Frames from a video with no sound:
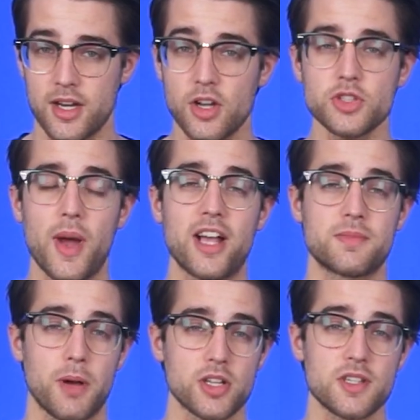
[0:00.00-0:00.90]
It also
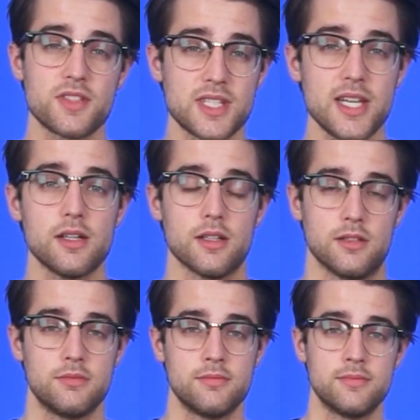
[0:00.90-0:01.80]
has balls of steel.
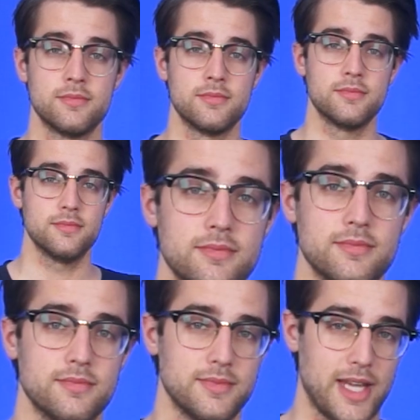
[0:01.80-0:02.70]

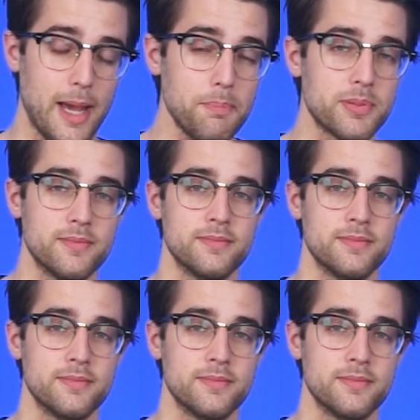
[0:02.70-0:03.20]
Yep.